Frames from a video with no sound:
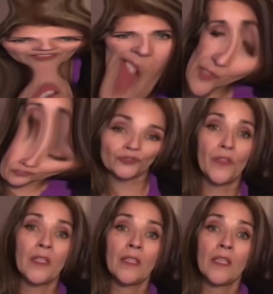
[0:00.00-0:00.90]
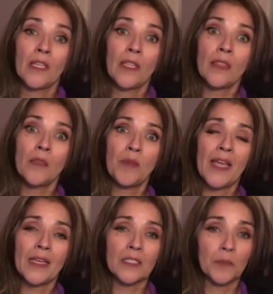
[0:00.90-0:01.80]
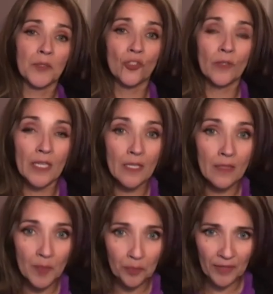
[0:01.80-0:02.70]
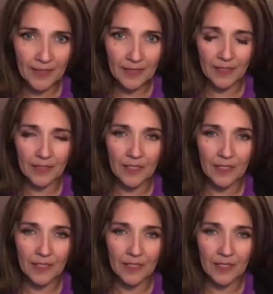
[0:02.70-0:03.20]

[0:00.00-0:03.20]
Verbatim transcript: because you're thinking in the past, but you're in the present.